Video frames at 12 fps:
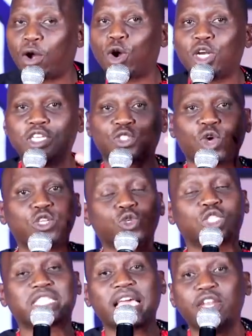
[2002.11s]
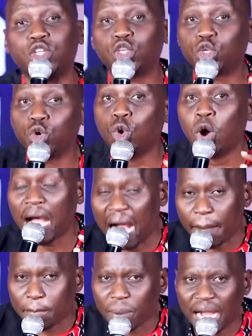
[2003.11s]
God is going to send you
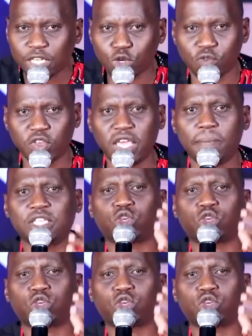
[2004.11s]
a part of him.